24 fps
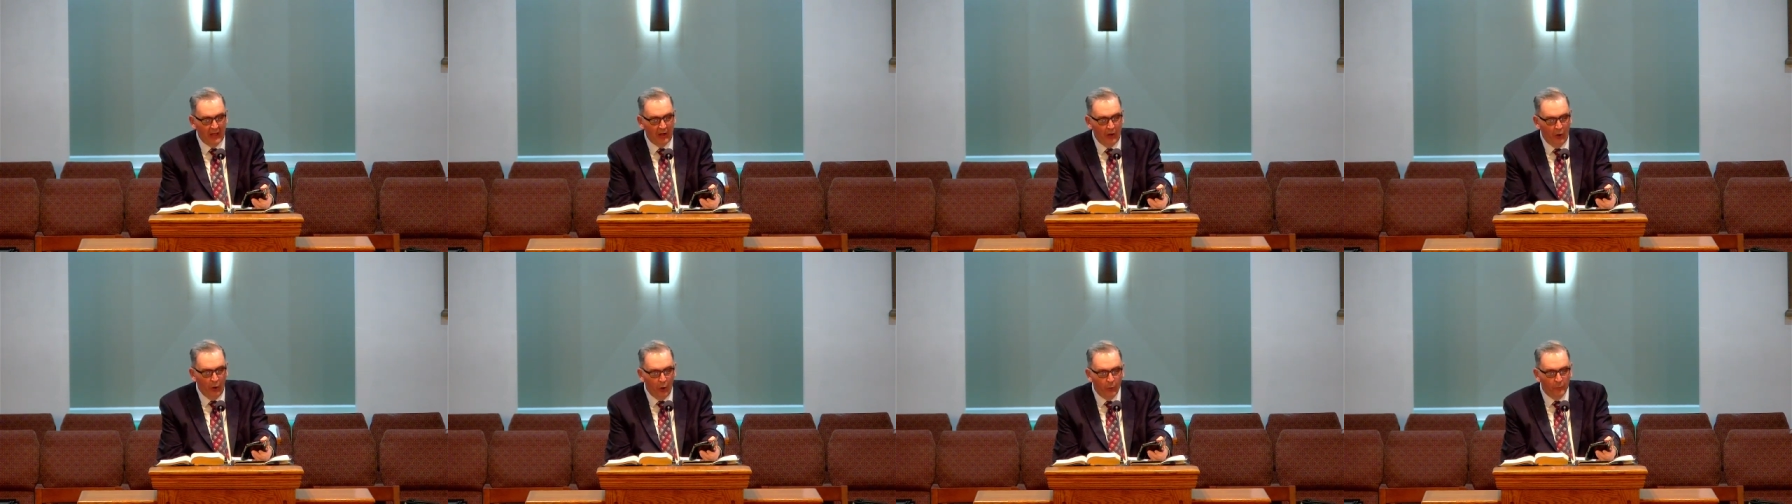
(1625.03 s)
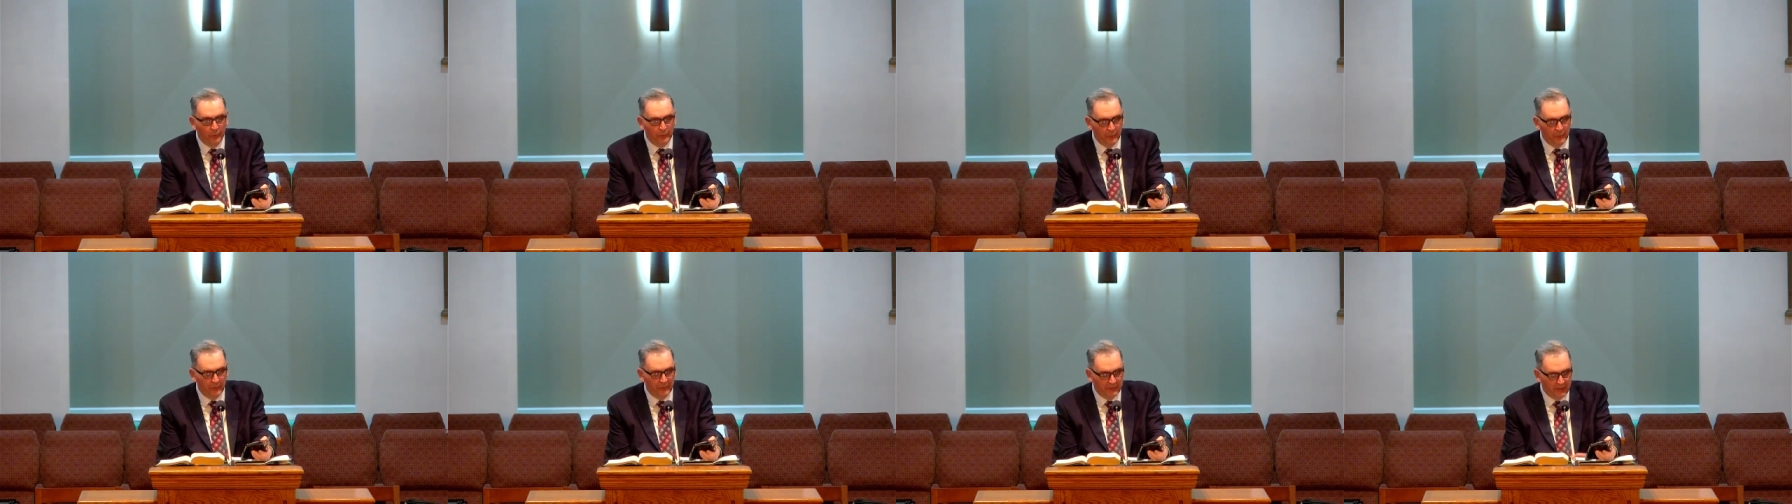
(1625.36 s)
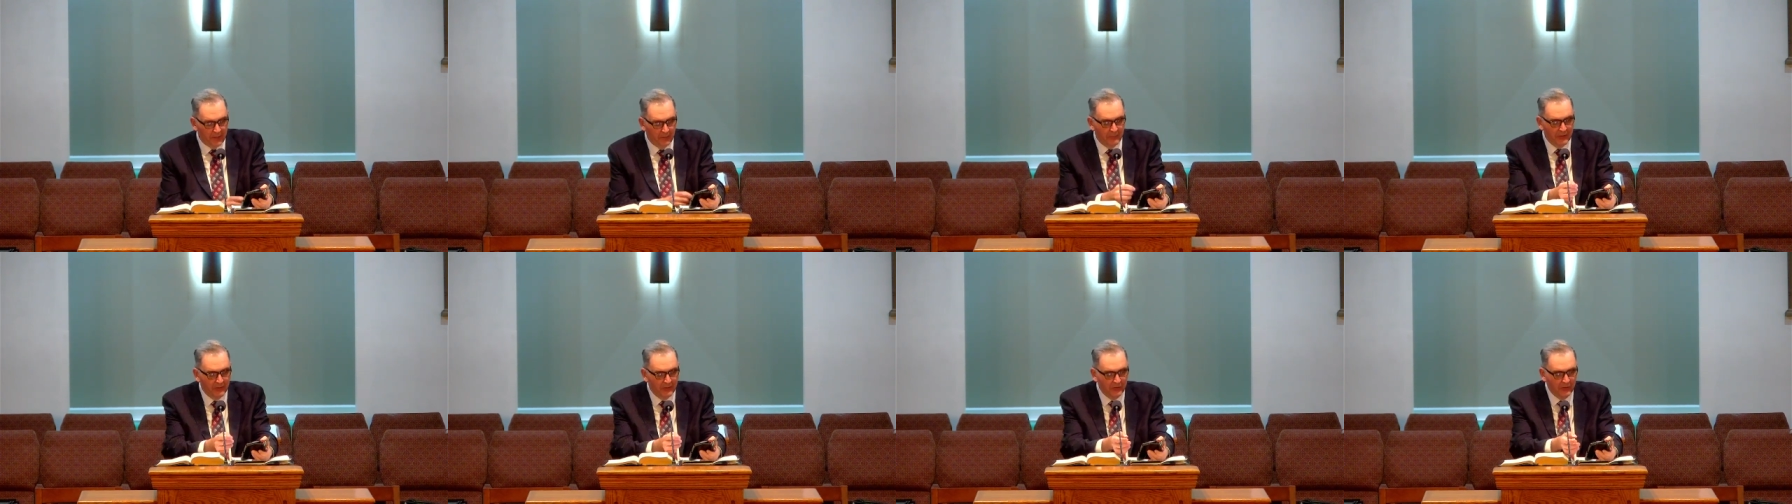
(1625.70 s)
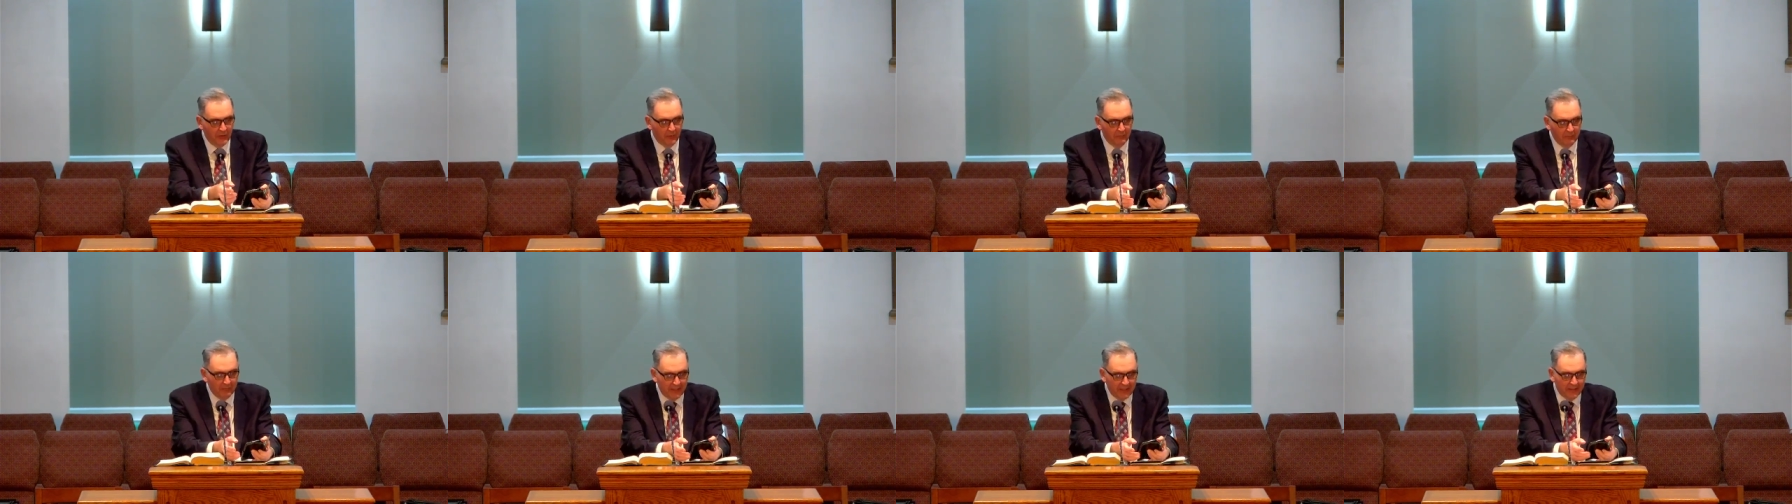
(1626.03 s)
hoped would give me
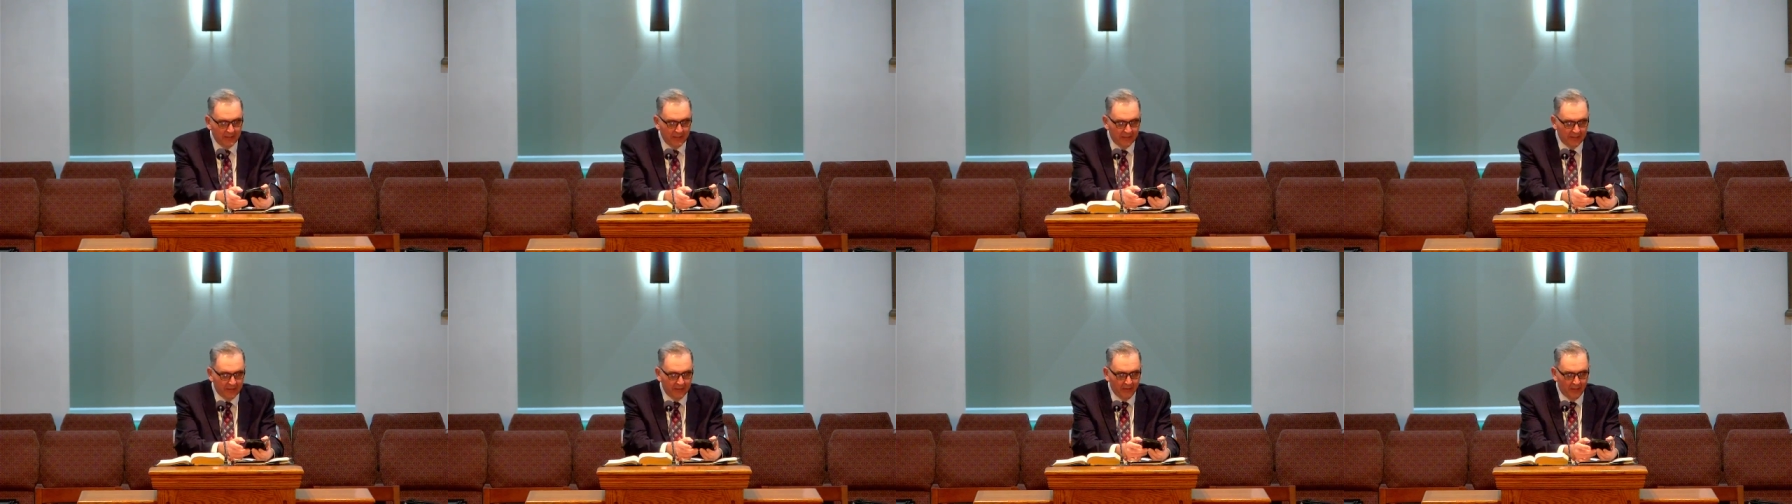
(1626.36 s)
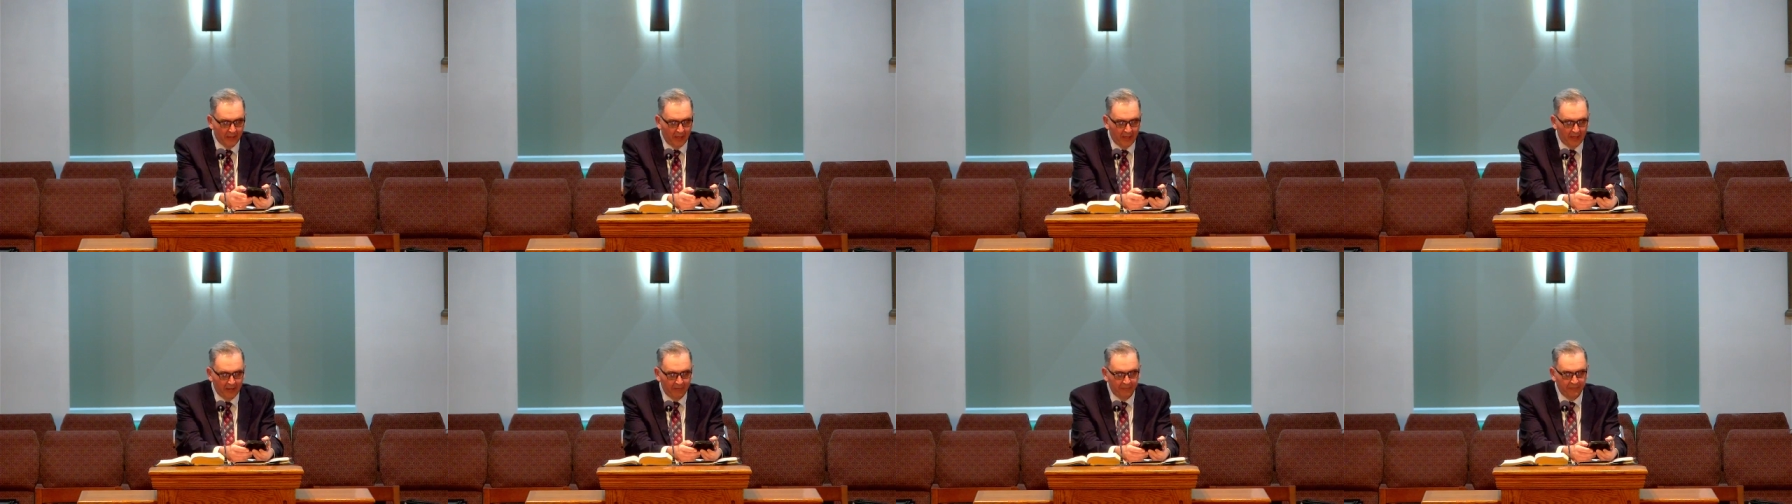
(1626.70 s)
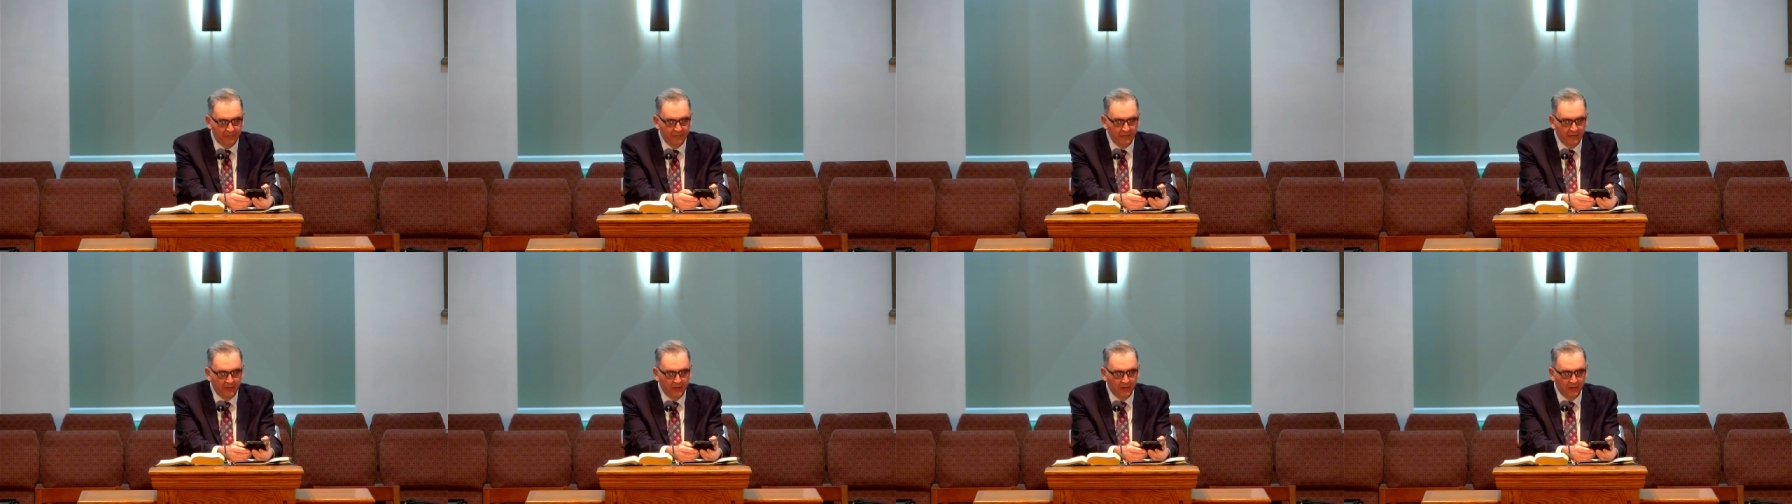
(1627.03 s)
some meaning in life